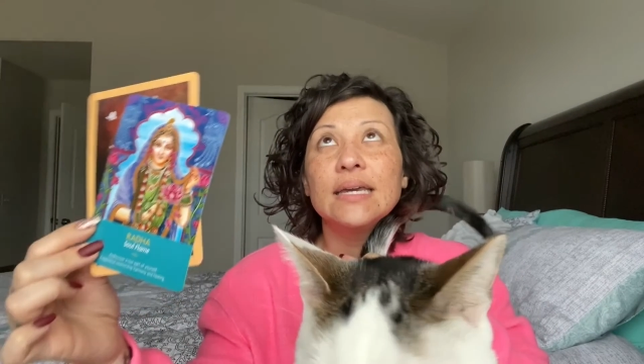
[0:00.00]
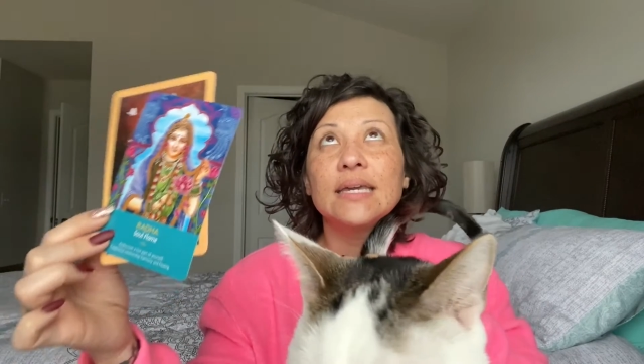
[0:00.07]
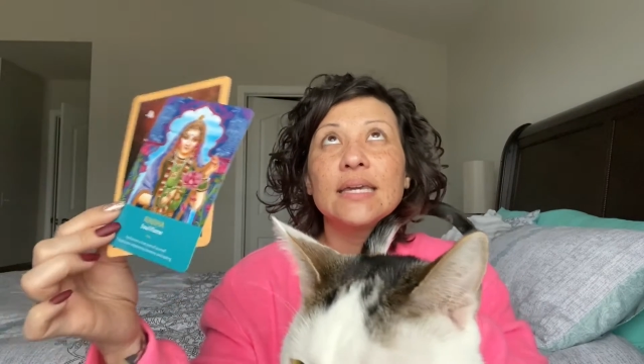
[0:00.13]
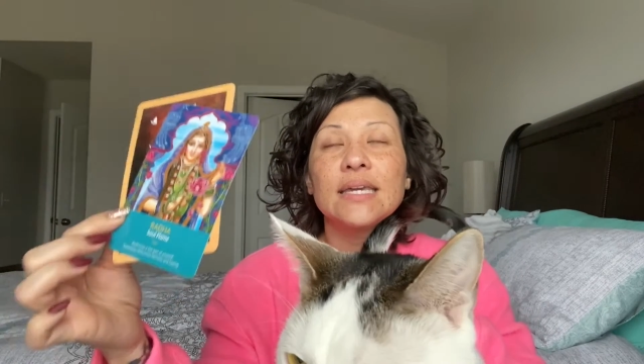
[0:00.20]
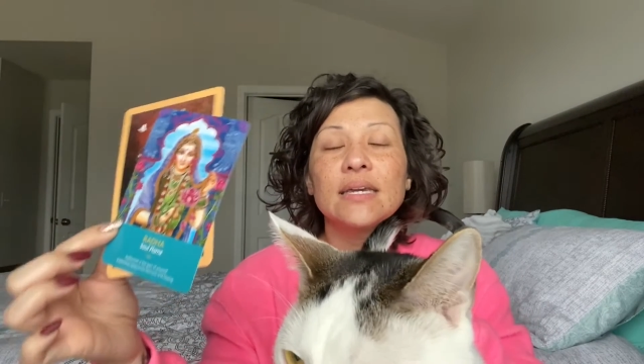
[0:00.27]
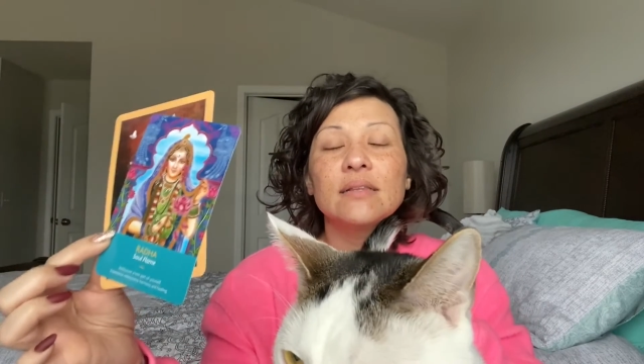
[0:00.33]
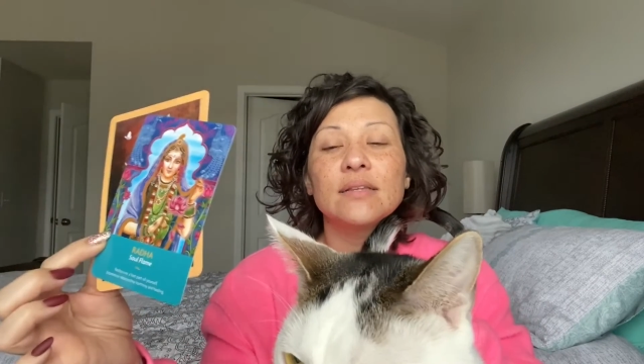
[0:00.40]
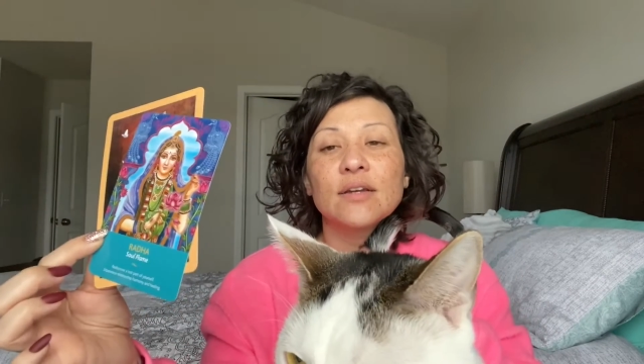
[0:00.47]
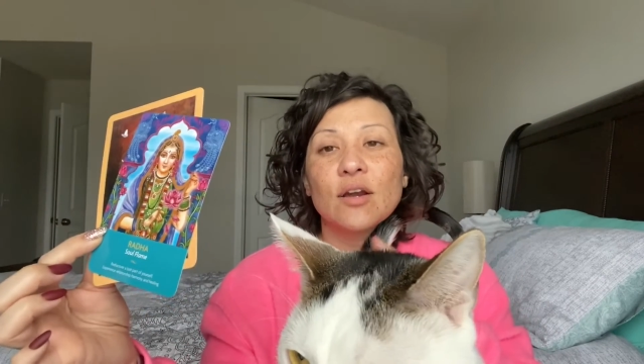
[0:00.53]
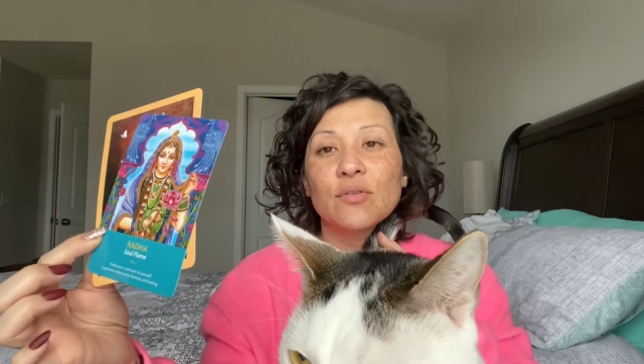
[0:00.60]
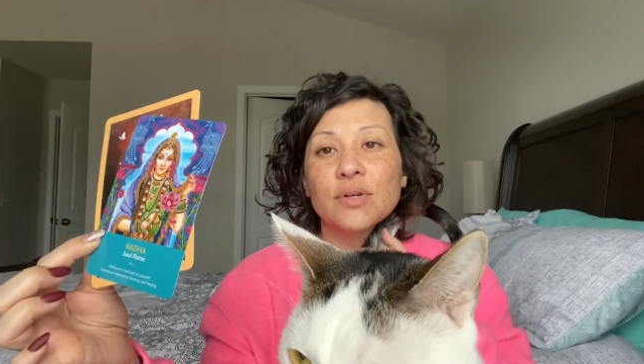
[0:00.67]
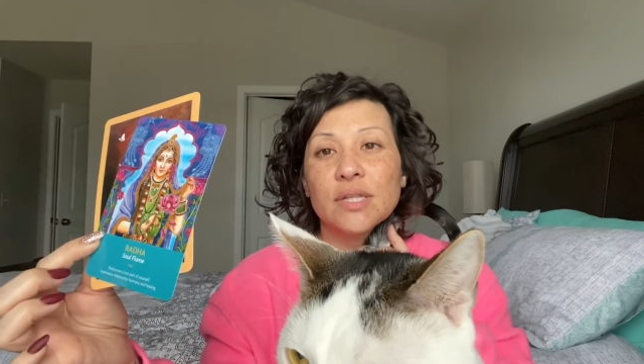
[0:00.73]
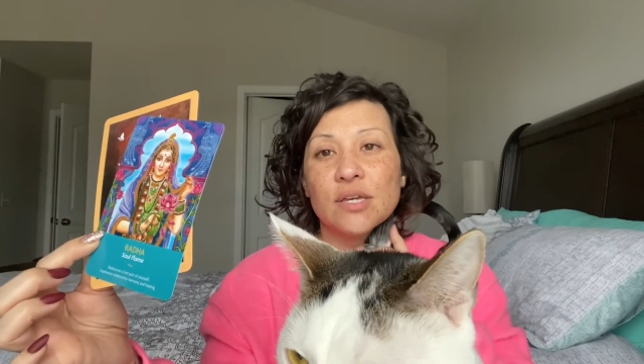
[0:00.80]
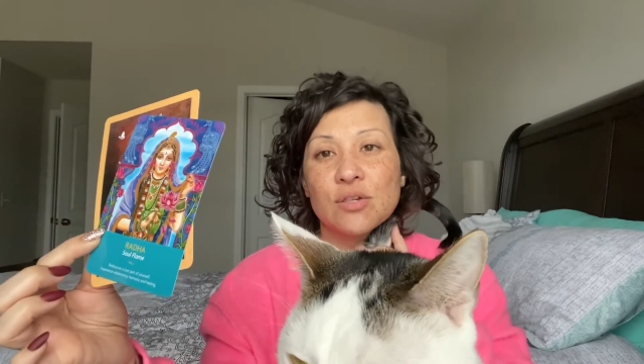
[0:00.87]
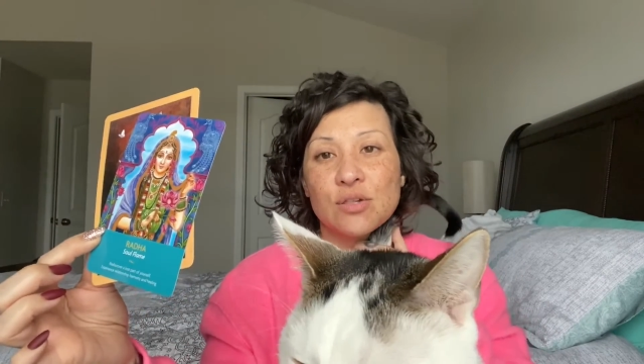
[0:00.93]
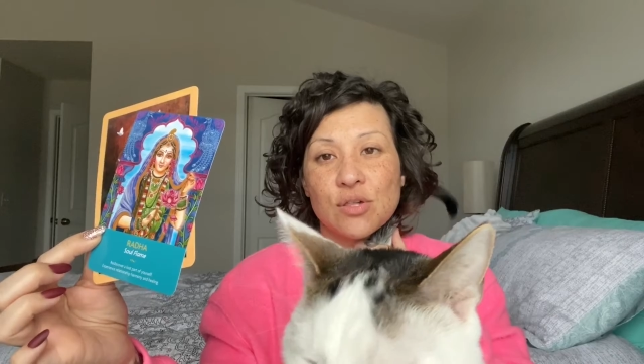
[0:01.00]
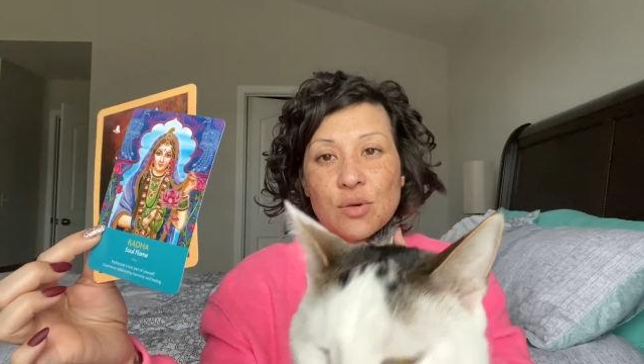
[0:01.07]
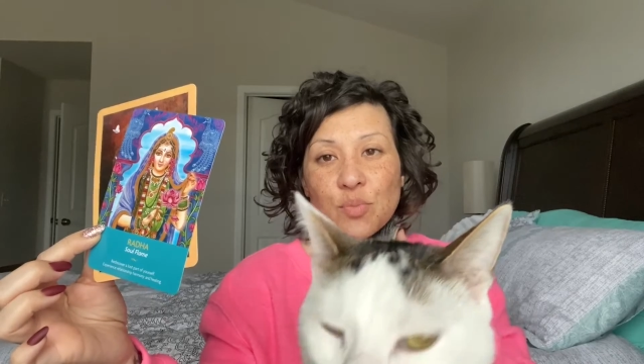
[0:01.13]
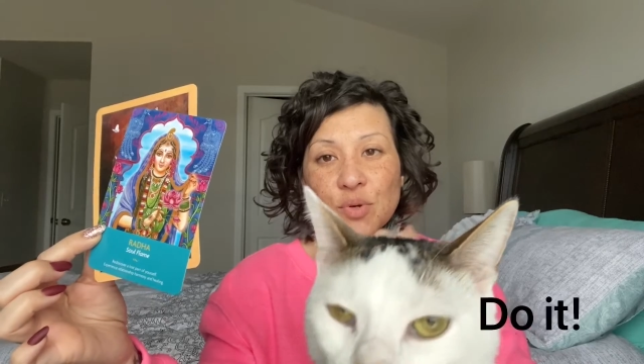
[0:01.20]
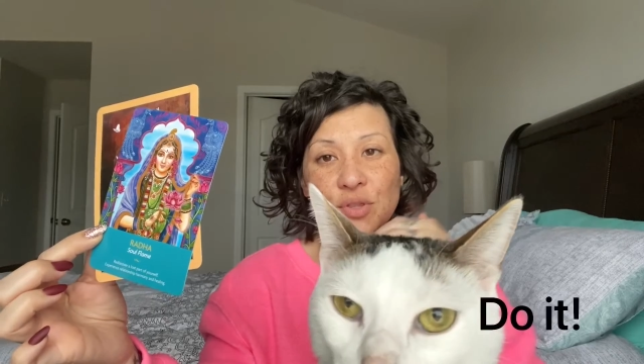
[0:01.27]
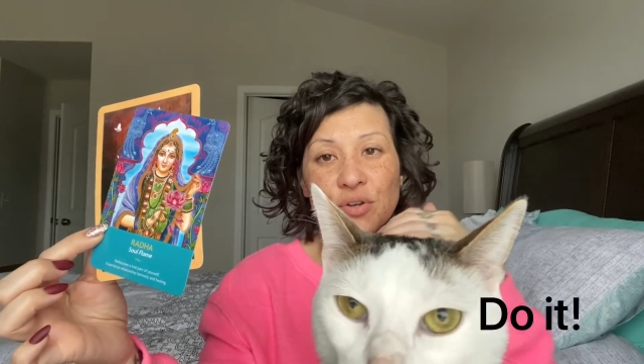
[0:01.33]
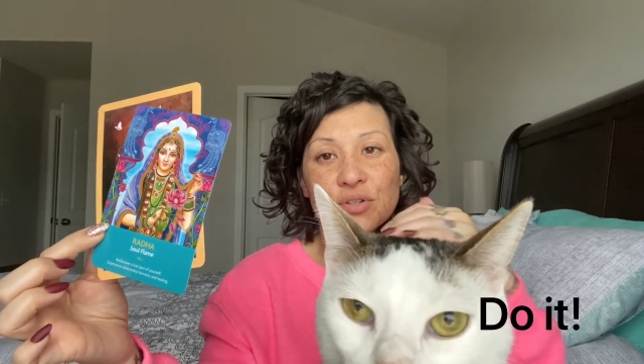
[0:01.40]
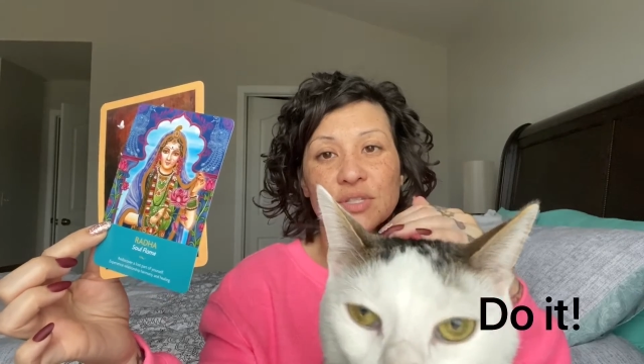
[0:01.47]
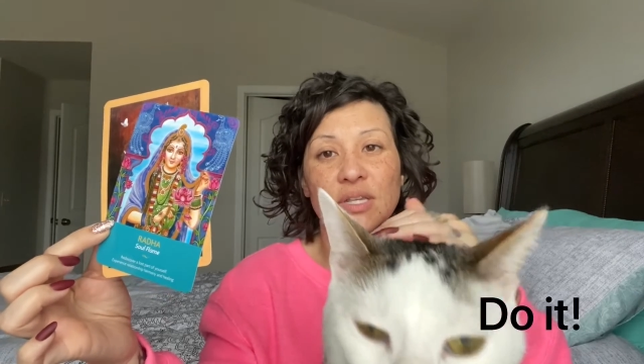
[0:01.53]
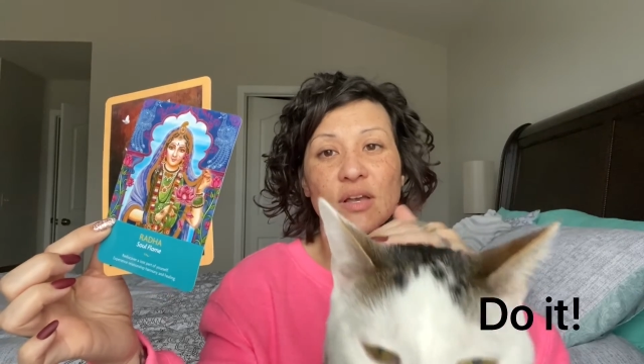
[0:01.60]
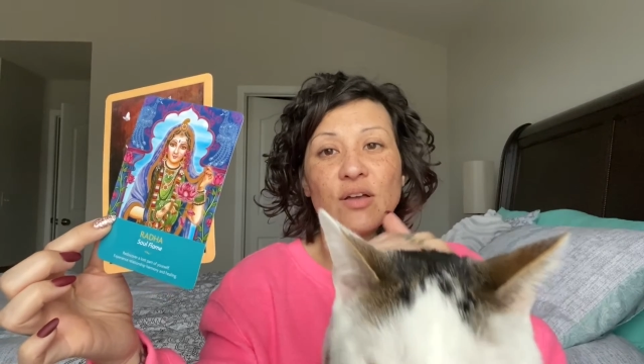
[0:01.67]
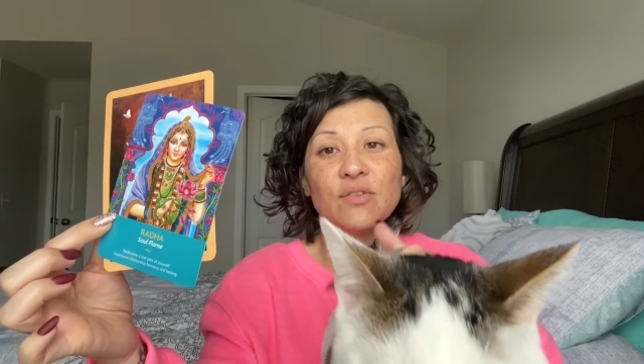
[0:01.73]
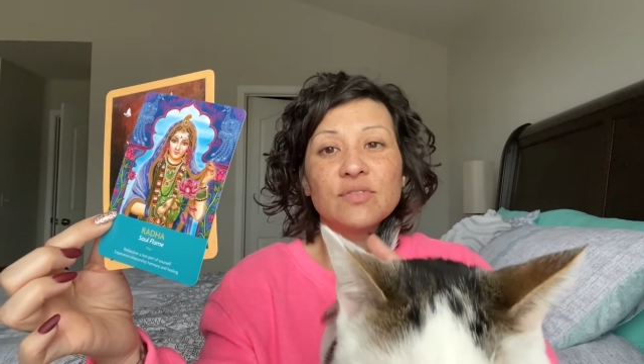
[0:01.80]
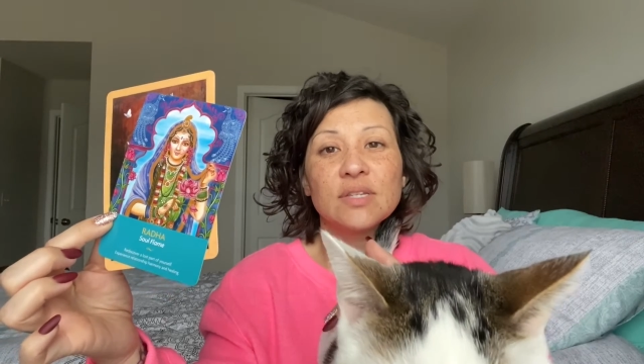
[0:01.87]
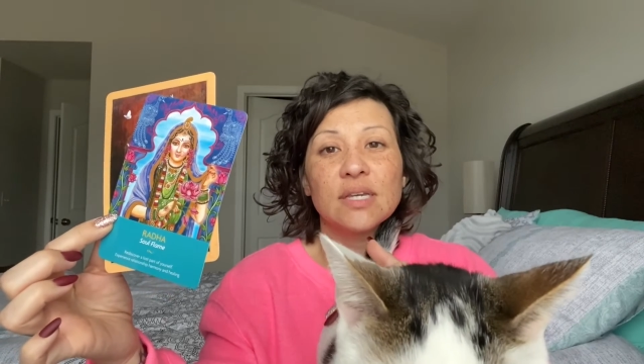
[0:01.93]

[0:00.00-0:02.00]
healing our relationship with ourselves